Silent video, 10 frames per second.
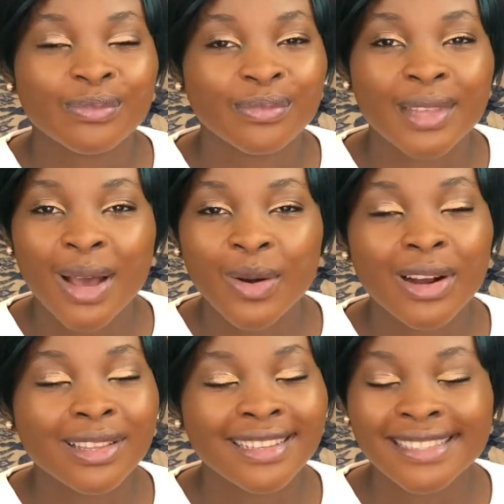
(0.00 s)
how
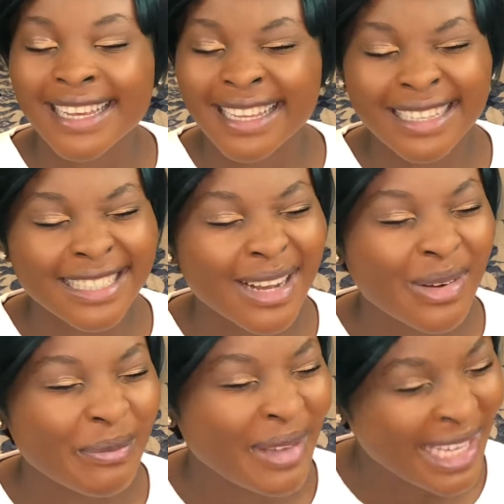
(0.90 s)
hard can taking a
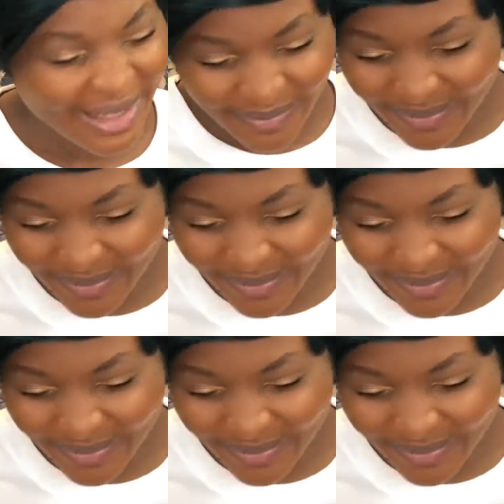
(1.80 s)
shower be?